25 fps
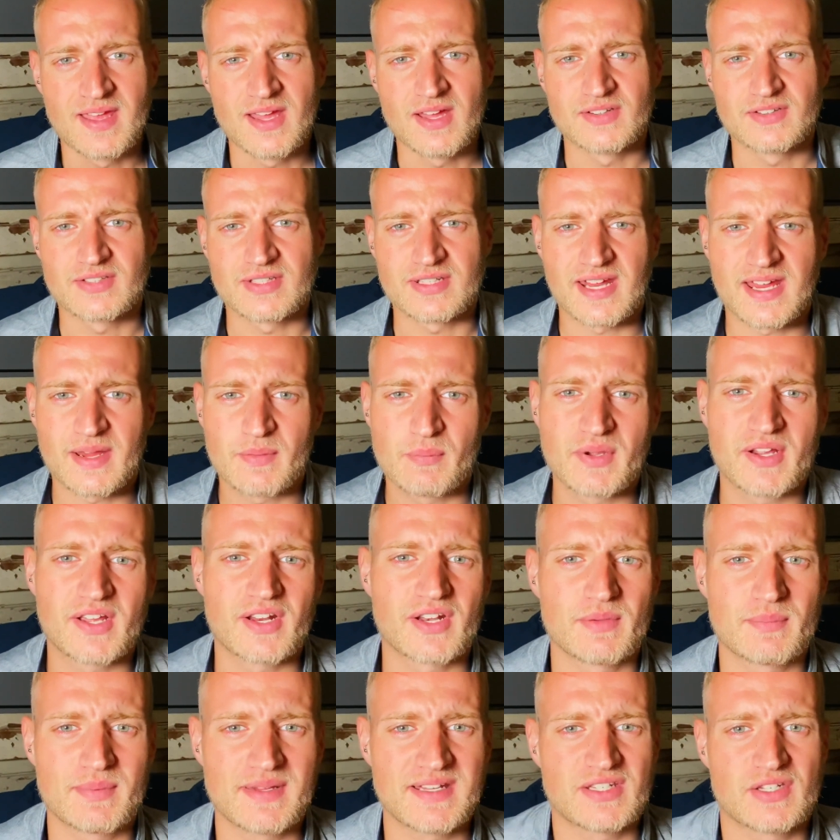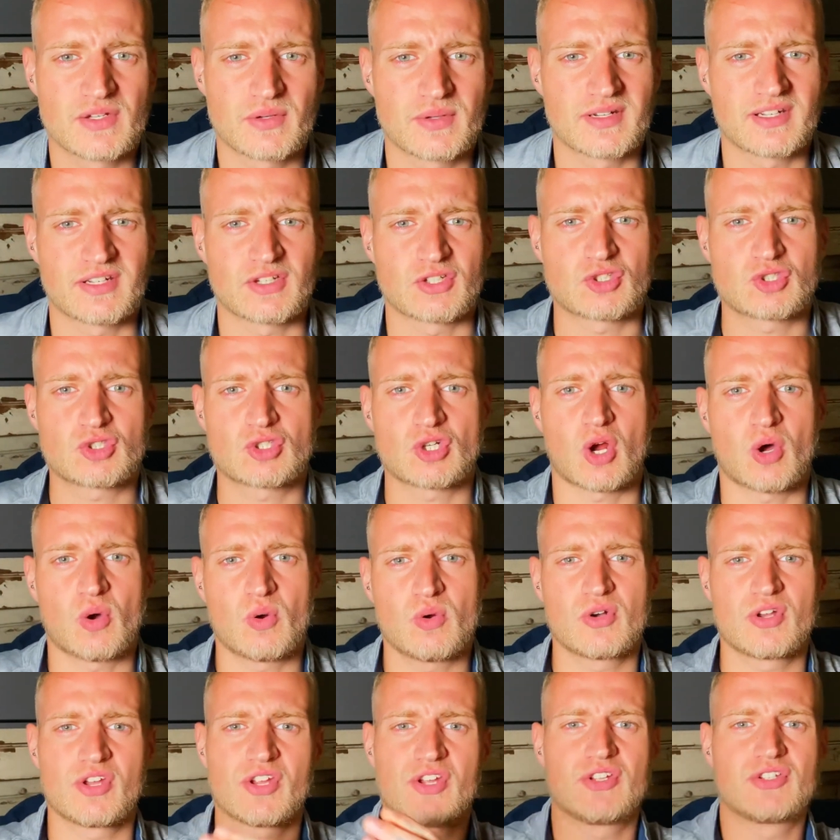Today we're going to be doing
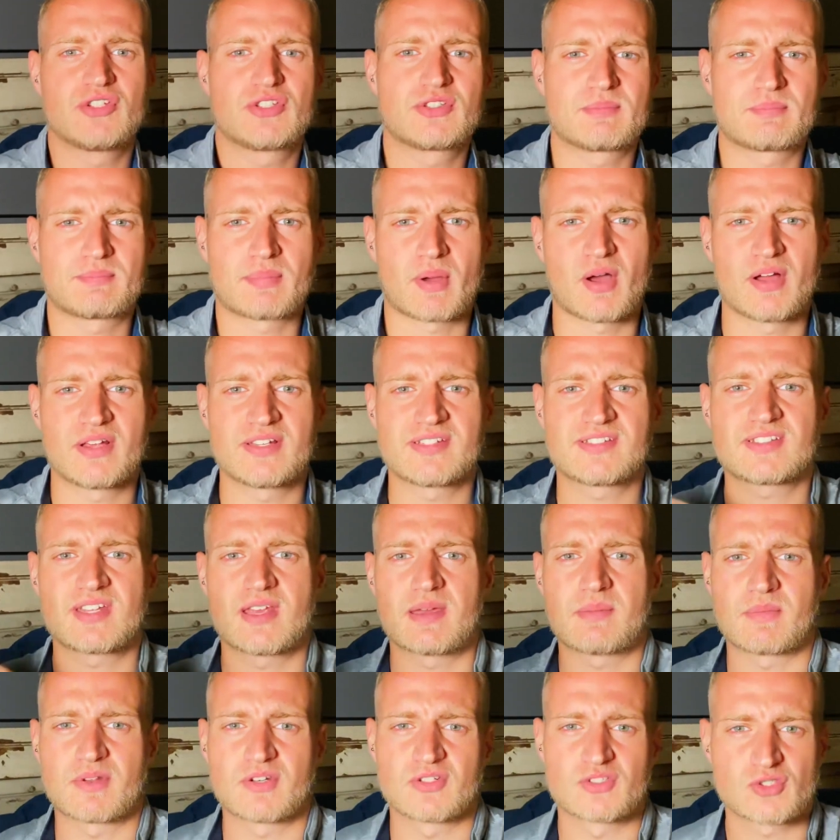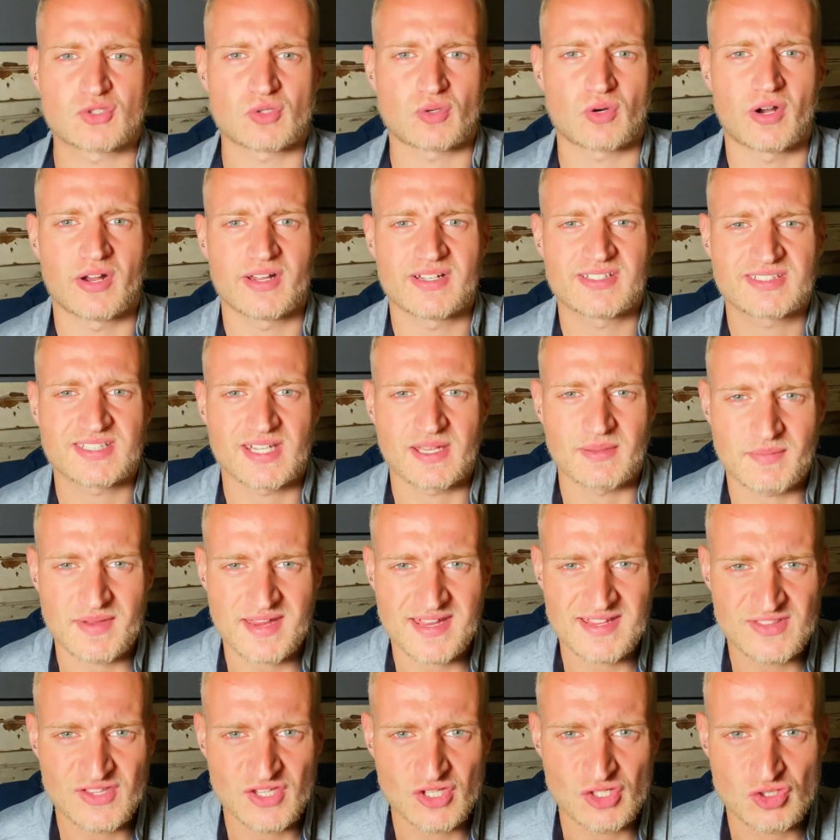shoulders, bicep and tricep
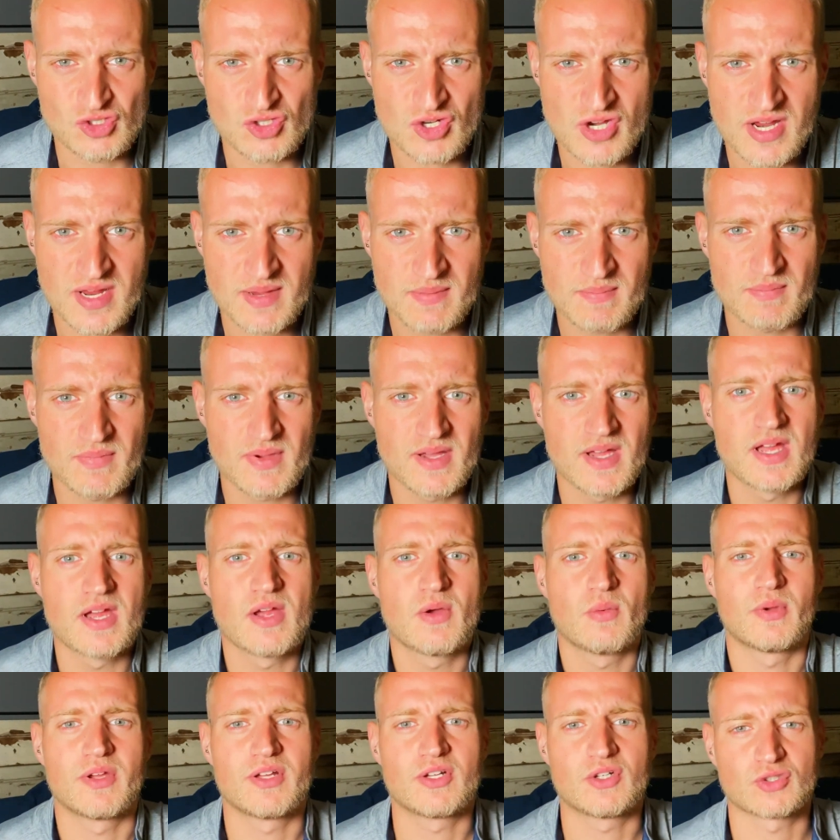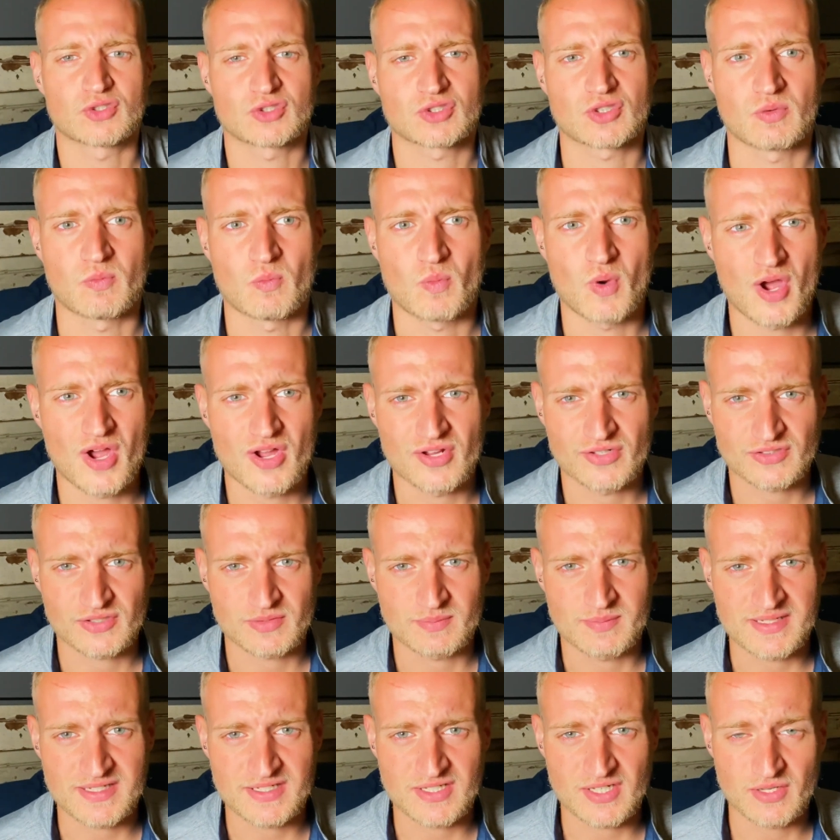in the gym. We've got some work to
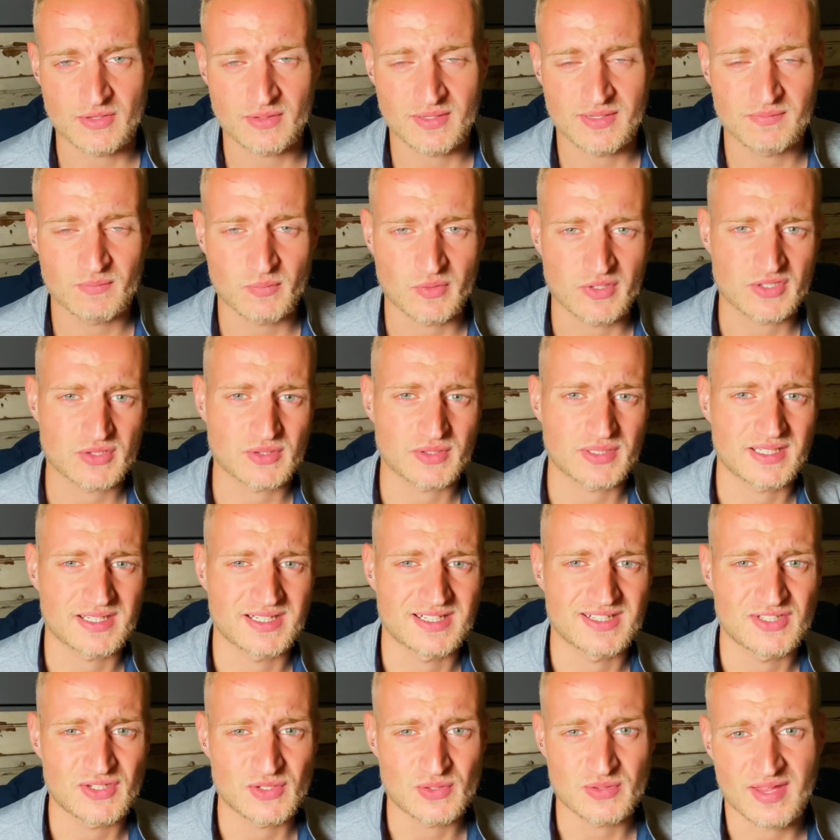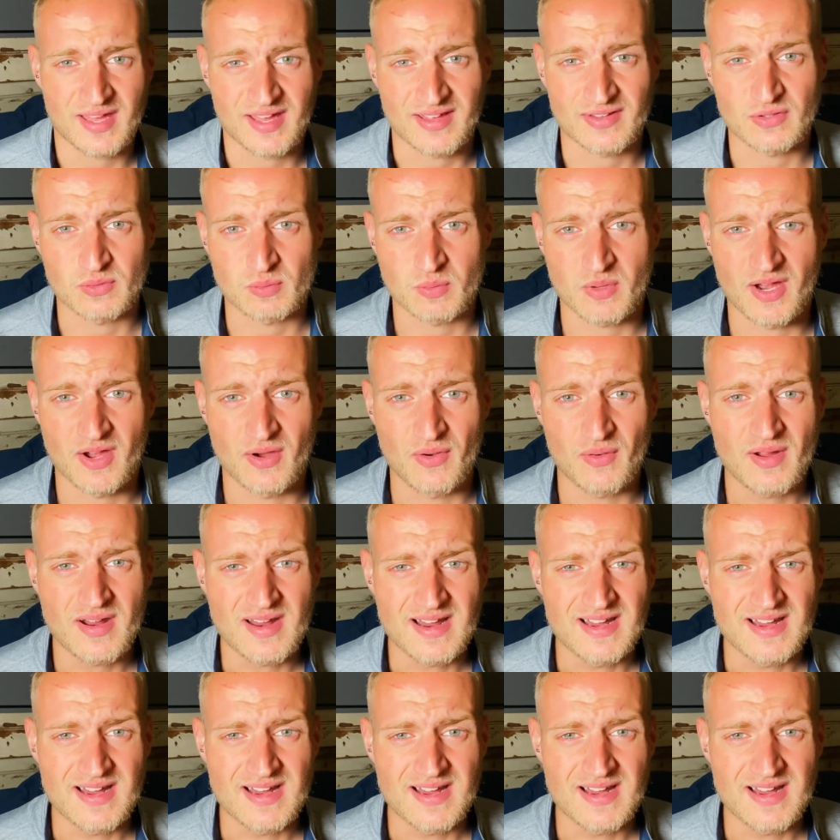be doing, which we're going to do that as well.